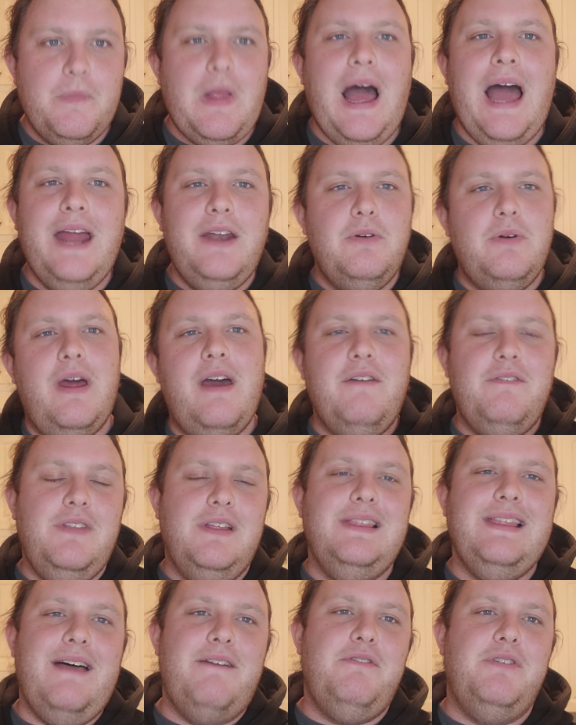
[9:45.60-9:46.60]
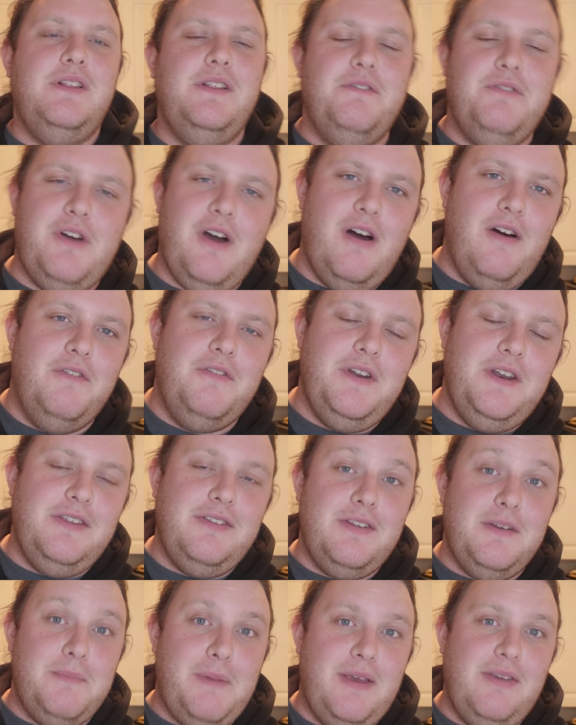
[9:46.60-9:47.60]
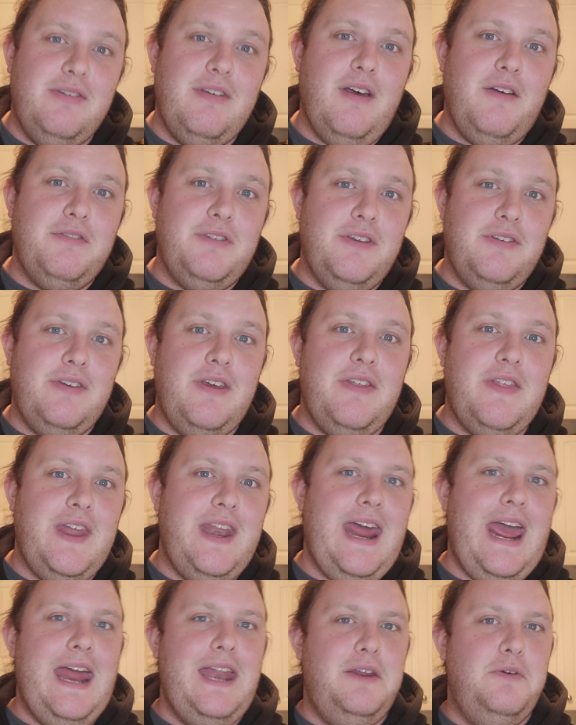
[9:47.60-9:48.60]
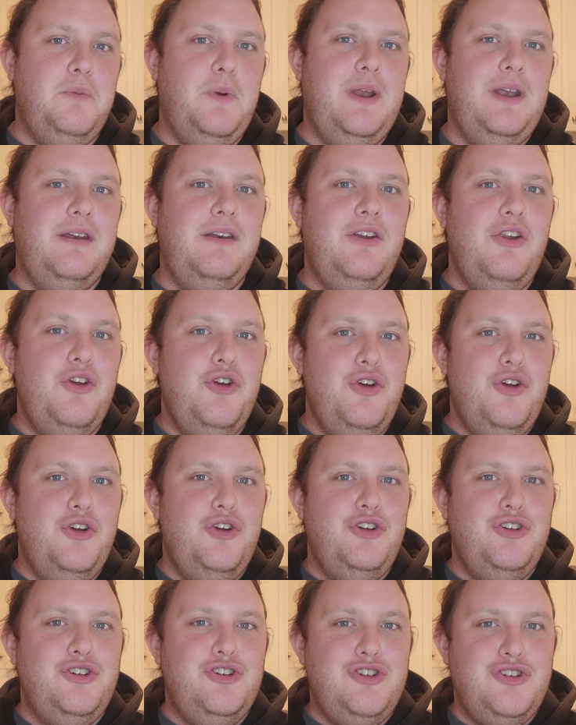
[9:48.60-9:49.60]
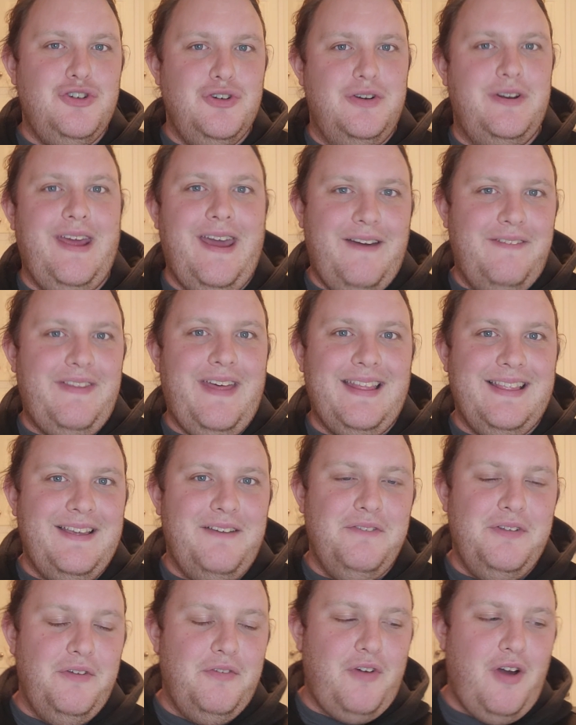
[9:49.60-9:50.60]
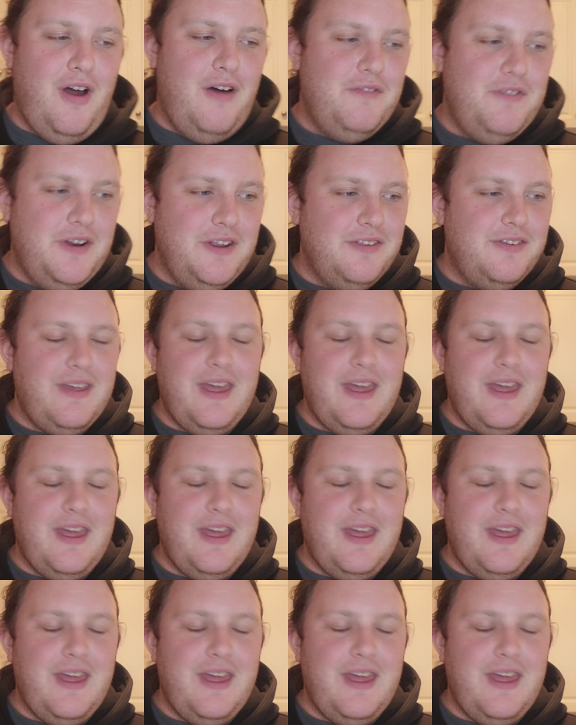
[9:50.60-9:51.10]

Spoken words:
I don't have the level of confidence in myself to say that anyone should have that level of confidence.